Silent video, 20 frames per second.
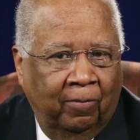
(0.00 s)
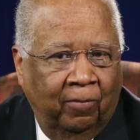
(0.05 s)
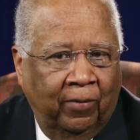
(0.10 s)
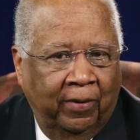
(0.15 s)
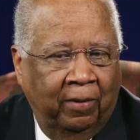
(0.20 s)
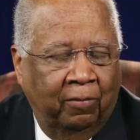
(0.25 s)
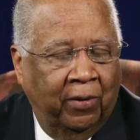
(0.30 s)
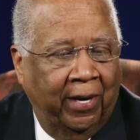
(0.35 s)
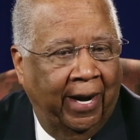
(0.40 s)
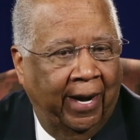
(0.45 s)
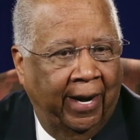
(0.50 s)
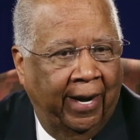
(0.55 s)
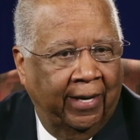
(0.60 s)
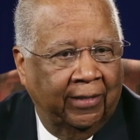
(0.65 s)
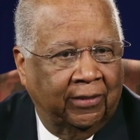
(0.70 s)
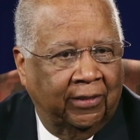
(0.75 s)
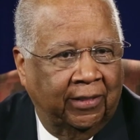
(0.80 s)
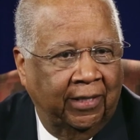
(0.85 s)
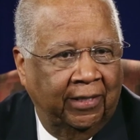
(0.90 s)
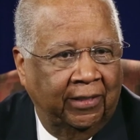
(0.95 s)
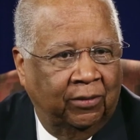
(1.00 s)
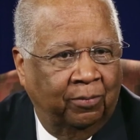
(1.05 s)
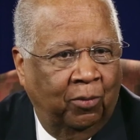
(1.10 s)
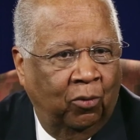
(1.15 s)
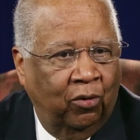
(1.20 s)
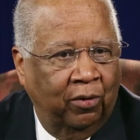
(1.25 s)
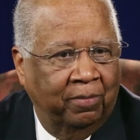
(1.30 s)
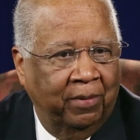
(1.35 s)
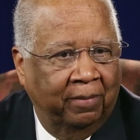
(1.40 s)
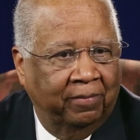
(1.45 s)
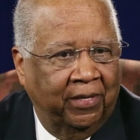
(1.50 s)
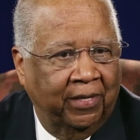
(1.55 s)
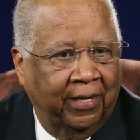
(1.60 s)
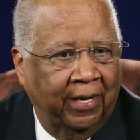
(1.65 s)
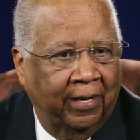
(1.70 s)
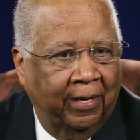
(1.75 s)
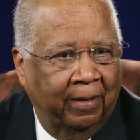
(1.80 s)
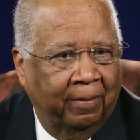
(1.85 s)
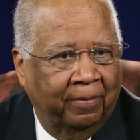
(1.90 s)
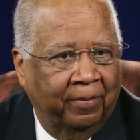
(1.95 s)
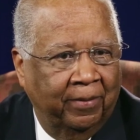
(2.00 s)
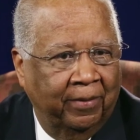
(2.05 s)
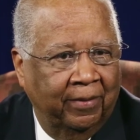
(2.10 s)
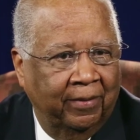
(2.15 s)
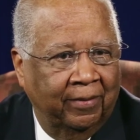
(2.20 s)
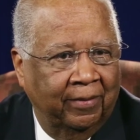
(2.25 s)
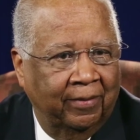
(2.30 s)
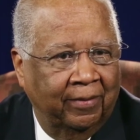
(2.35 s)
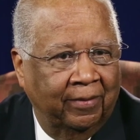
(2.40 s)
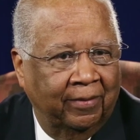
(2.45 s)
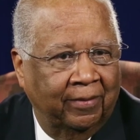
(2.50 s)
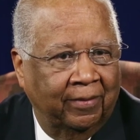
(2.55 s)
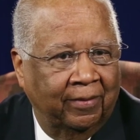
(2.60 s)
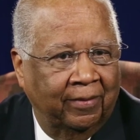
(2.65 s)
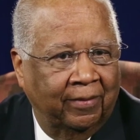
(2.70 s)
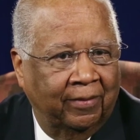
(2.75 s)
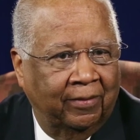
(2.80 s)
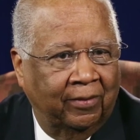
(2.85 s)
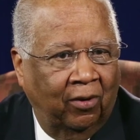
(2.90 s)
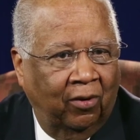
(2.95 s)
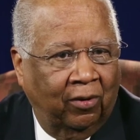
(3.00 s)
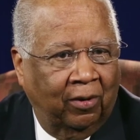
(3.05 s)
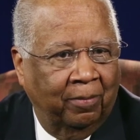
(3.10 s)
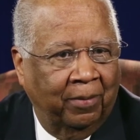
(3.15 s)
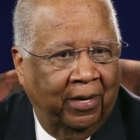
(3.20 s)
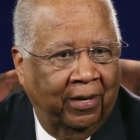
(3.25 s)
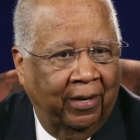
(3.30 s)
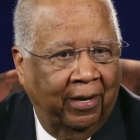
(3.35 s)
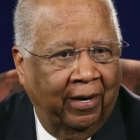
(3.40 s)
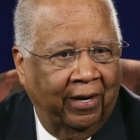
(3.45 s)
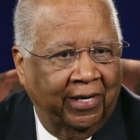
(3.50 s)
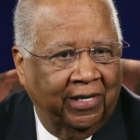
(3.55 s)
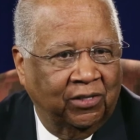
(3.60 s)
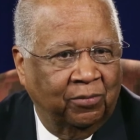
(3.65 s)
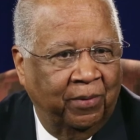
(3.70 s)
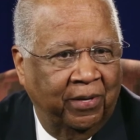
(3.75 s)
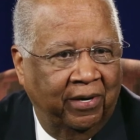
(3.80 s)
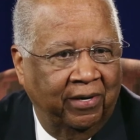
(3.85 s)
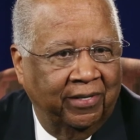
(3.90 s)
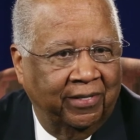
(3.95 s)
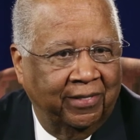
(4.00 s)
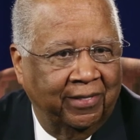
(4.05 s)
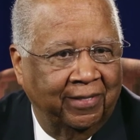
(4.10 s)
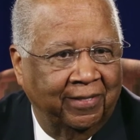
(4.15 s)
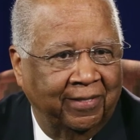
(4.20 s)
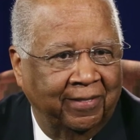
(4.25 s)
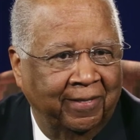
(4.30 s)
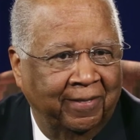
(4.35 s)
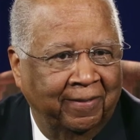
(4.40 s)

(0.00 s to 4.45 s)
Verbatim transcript: we were asked, each board member, to get up and talk about our experiences.